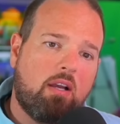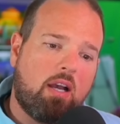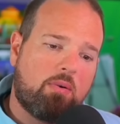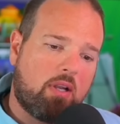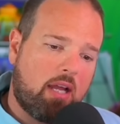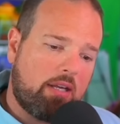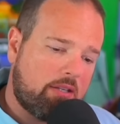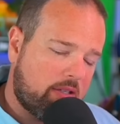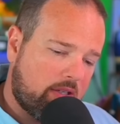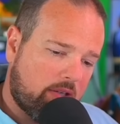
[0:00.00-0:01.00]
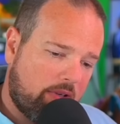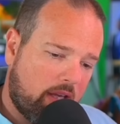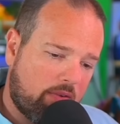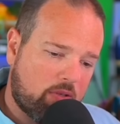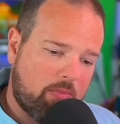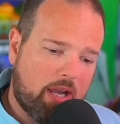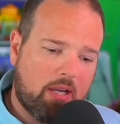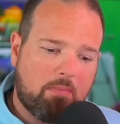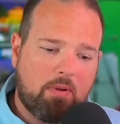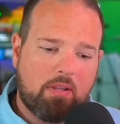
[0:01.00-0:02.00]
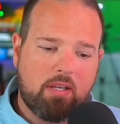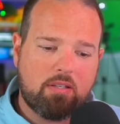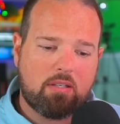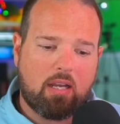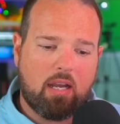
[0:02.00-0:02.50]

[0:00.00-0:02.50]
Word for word: I would like to see Tony Evans back up on this.